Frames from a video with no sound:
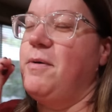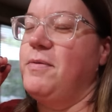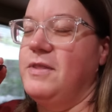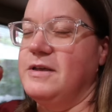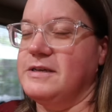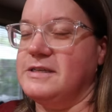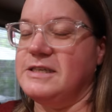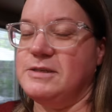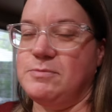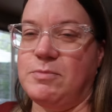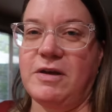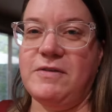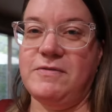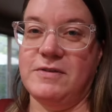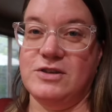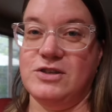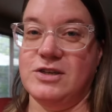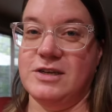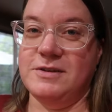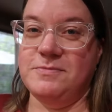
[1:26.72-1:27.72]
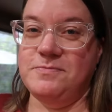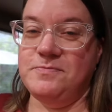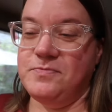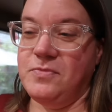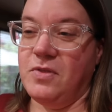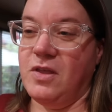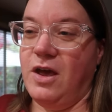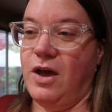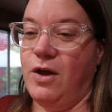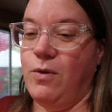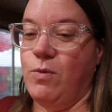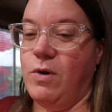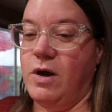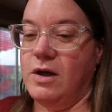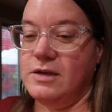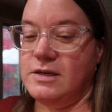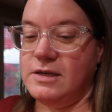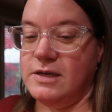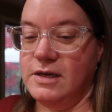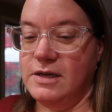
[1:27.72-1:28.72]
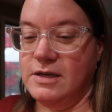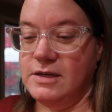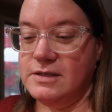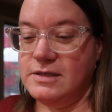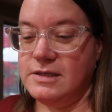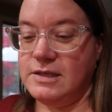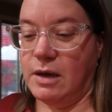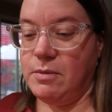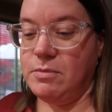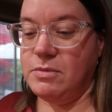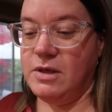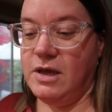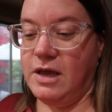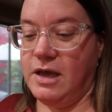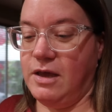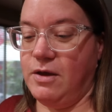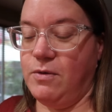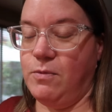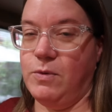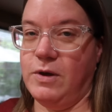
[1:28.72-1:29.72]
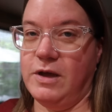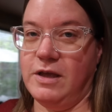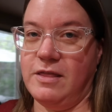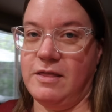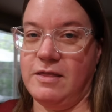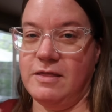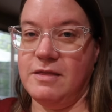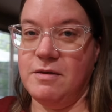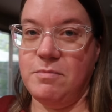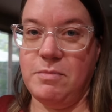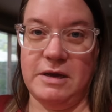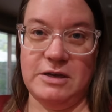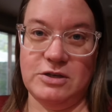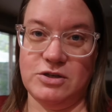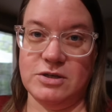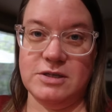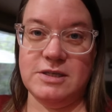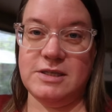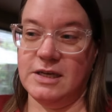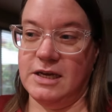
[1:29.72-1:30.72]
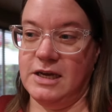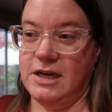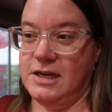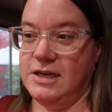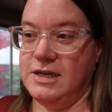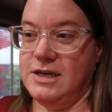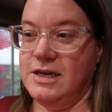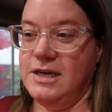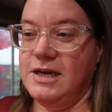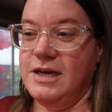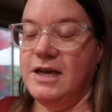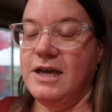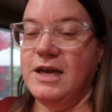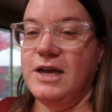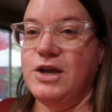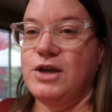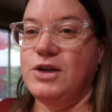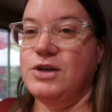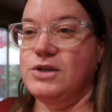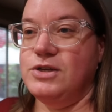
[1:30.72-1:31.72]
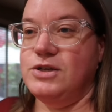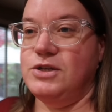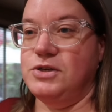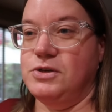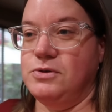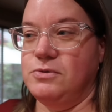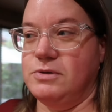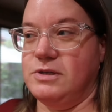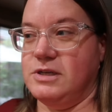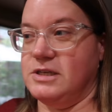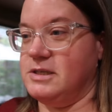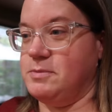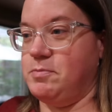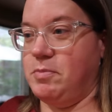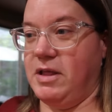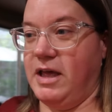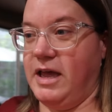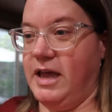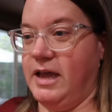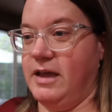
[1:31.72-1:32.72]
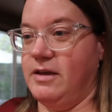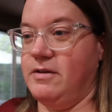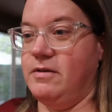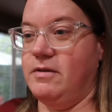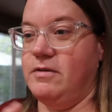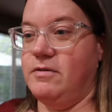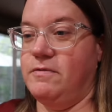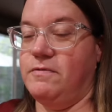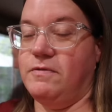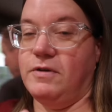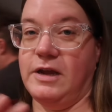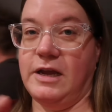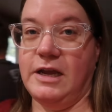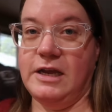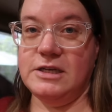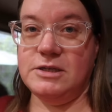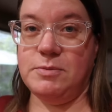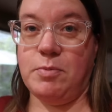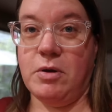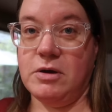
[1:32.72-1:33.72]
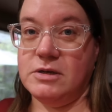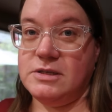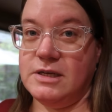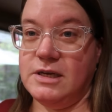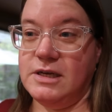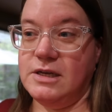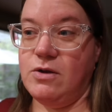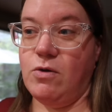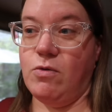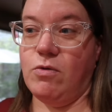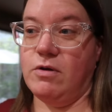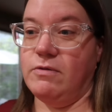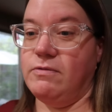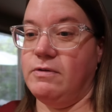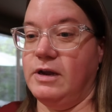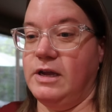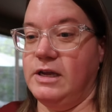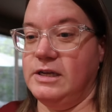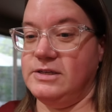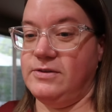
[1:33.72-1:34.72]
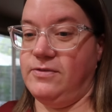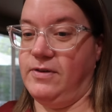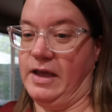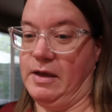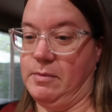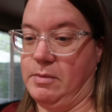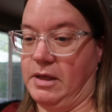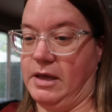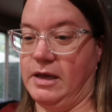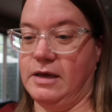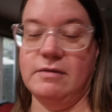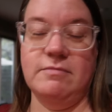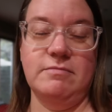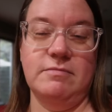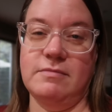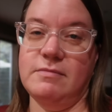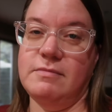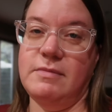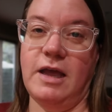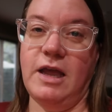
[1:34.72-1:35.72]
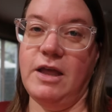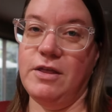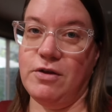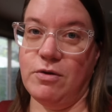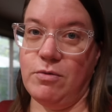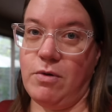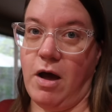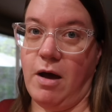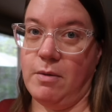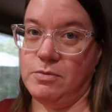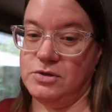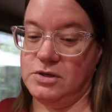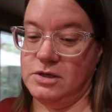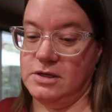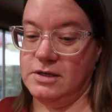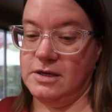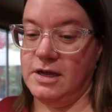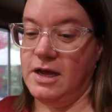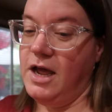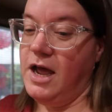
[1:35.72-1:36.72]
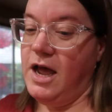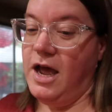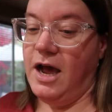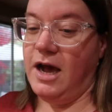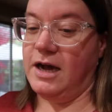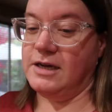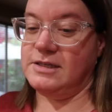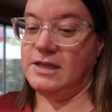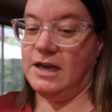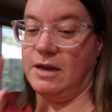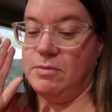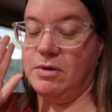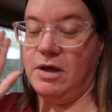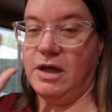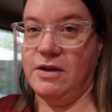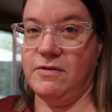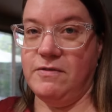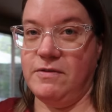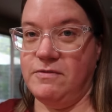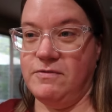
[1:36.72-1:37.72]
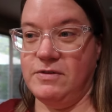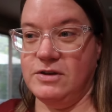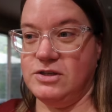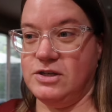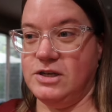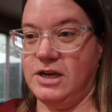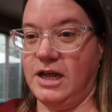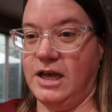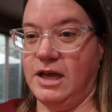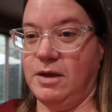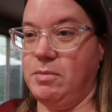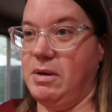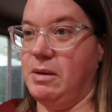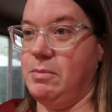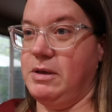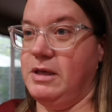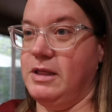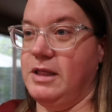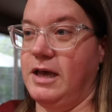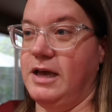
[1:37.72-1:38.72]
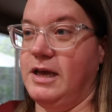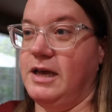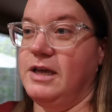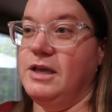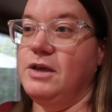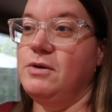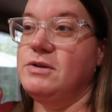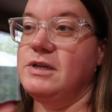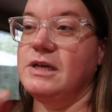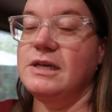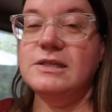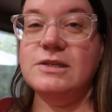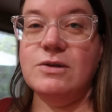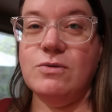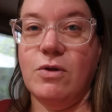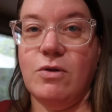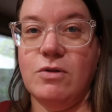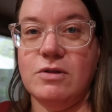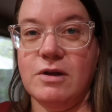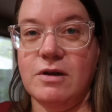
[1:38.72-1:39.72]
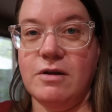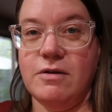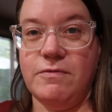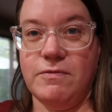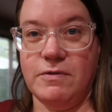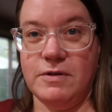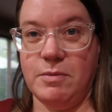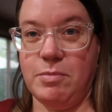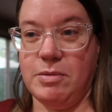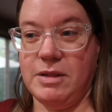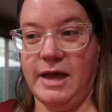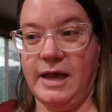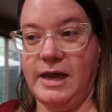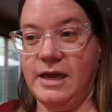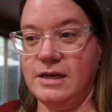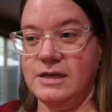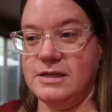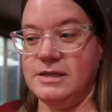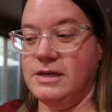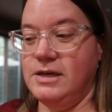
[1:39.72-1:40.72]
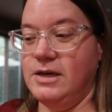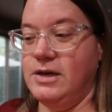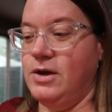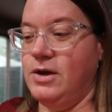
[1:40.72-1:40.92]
this is my vision. I want something with the manger scene to display for each person or for each family, either option. I said, I'm kind of envisioning maybe like a utensil holder for the plate